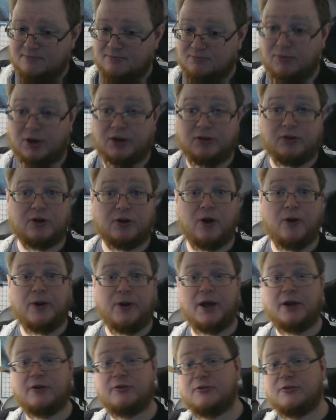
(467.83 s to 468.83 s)
Bought their
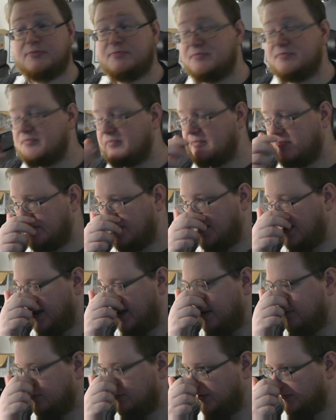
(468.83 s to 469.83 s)
codex. I
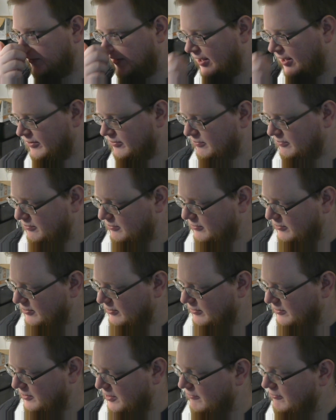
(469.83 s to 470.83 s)
haven't done that
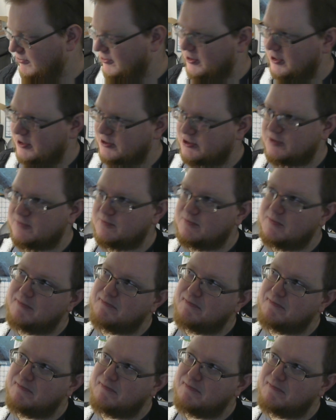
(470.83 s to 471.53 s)
in 7th edition.